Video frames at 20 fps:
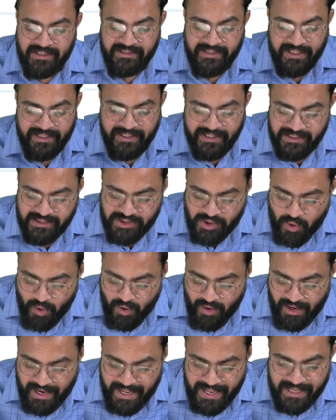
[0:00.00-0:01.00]
that is
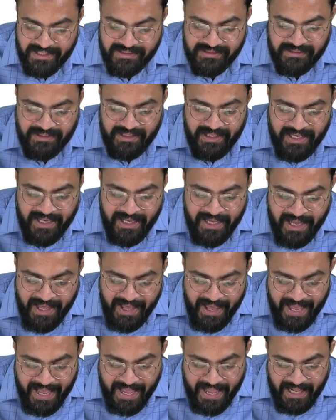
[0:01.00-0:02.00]
called as the
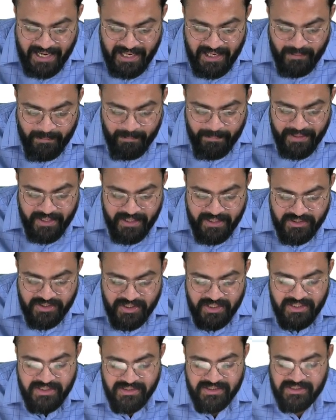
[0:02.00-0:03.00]

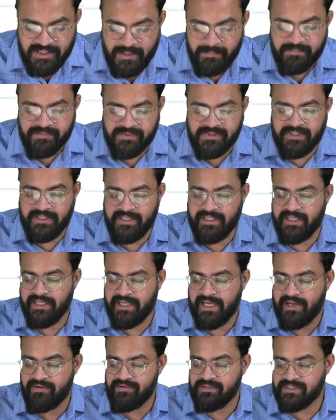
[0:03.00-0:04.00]
LPG subsidy.
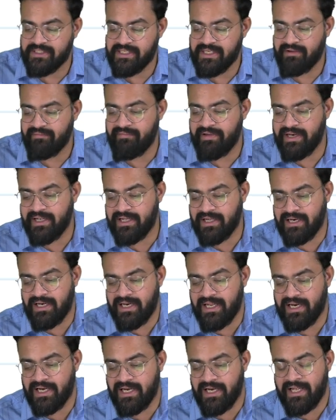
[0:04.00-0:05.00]
Can you see very
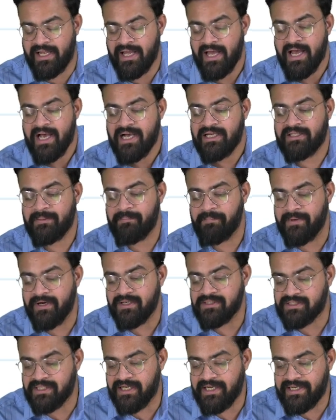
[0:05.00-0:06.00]
clearly the
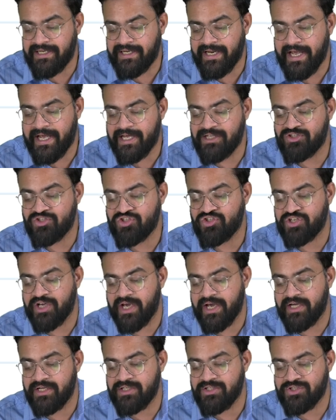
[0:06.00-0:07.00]
percentage
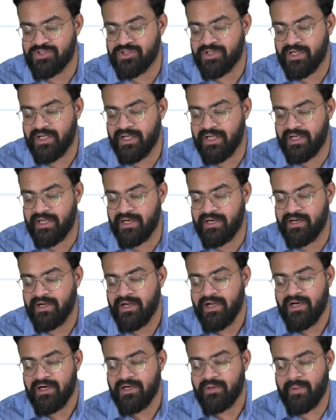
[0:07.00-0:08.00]
change in
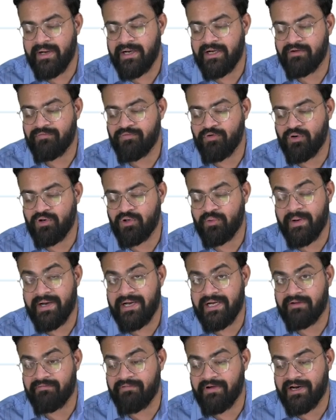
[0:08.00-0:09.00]

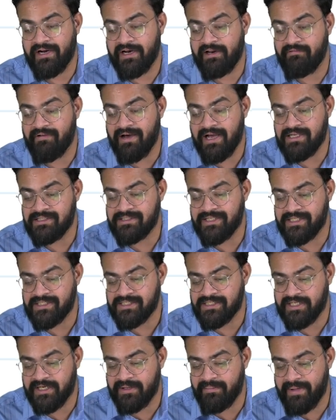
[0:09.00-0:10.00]
24-25 revised
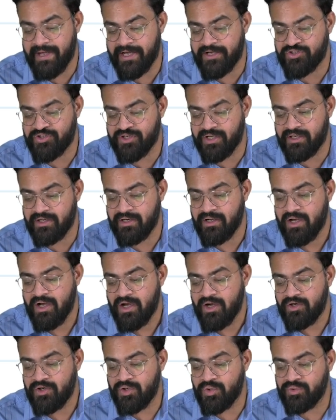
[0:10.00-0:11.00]
estimation
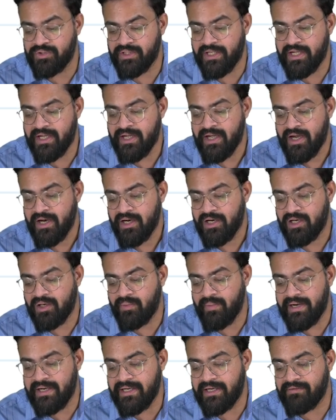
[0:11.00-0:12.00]
to the
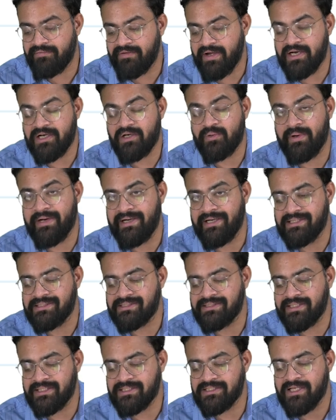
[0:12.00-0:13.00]

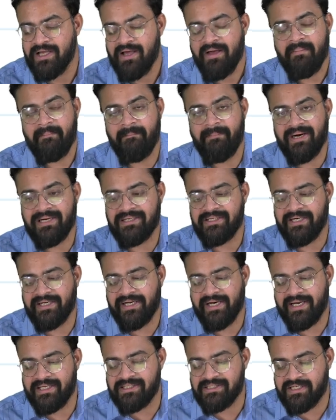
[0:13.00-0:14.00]
25-26
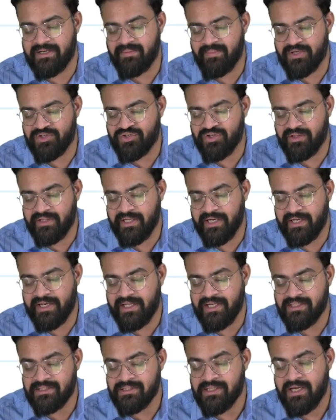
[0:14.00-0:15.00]
budgeted estimation, that
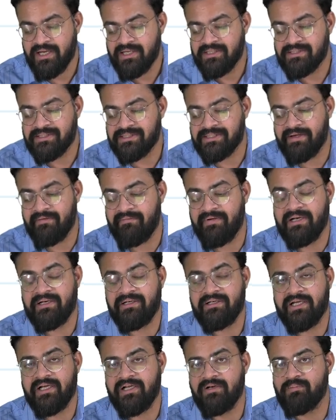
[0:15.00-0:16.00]
is
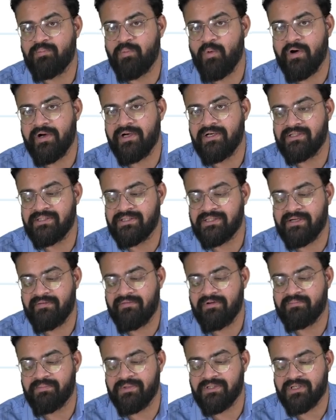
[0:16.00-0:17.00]

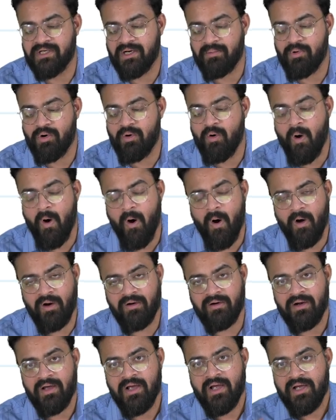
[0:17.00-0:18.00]
17.7%. Among
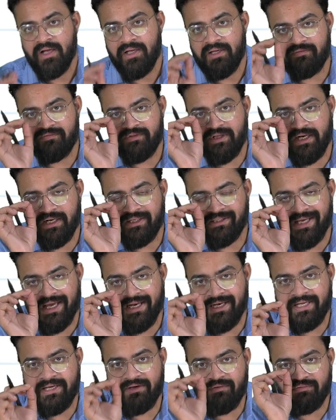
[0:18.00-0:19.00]
all, if there is
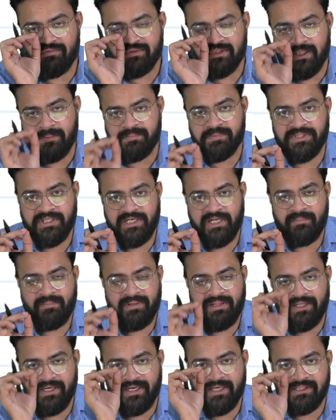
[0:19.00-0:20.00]
any subsidy
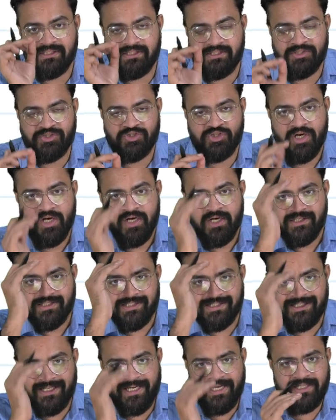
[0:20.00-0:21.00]
bill that has
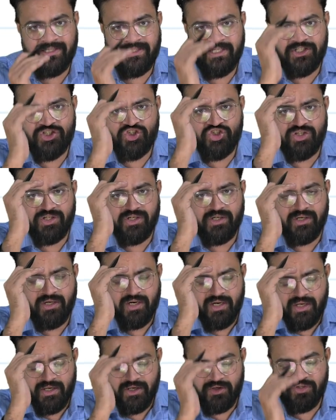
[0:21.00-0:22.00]
seen
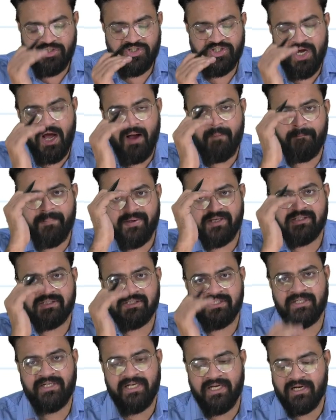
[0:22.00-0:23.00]
the
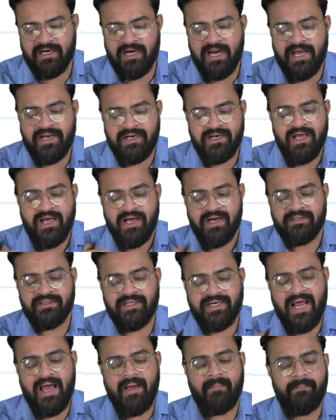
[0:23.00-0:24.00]
sharpest decline,
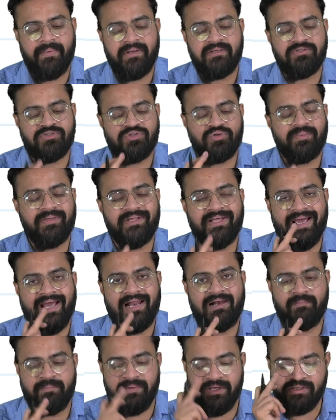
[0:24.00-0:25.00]
that happens to be the
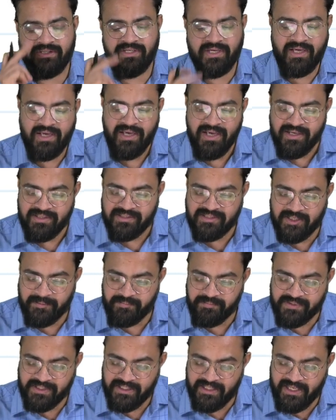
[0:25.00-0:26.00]
LPG
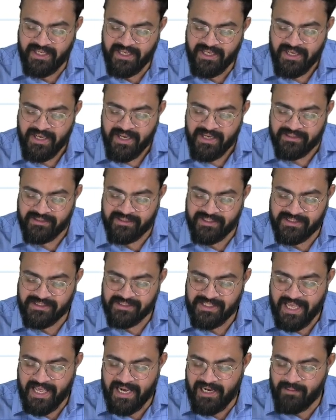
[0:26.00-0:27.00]
subsidy.
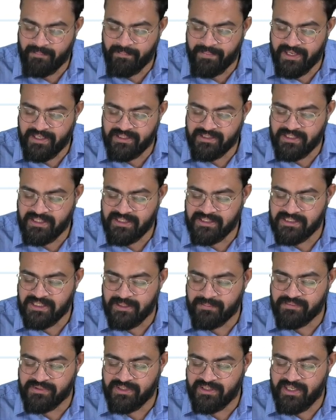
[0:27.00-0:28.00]
This LPG
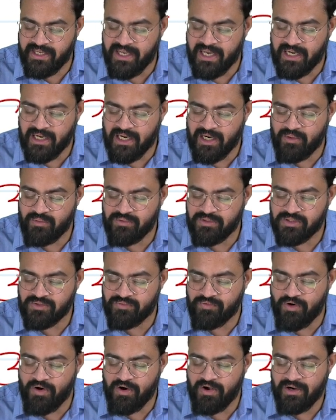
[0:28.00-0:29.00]
subsidy accounts
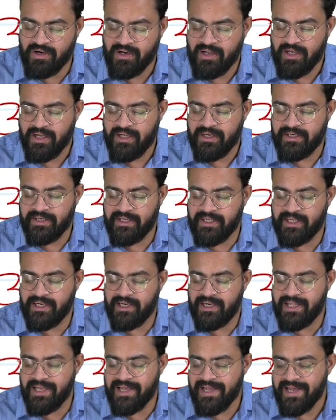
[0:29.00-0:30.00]
for
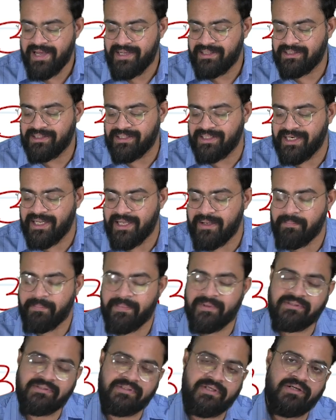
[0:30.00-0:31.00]
nearly
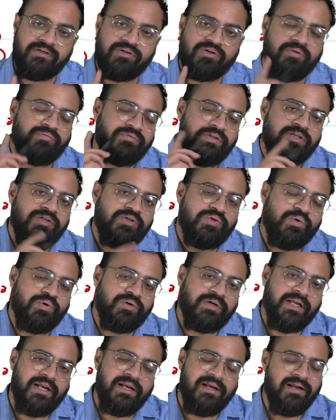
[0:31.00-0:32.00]
3% of the
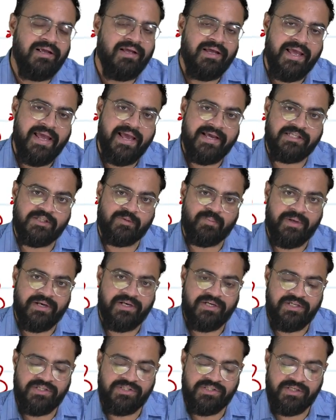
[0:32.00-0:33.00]
total
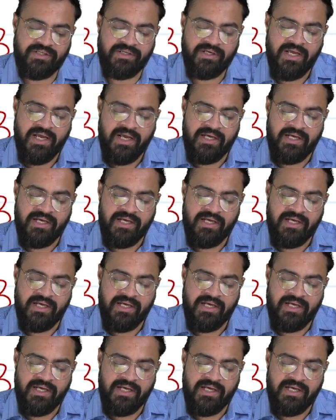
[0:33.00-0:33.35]
expenditure.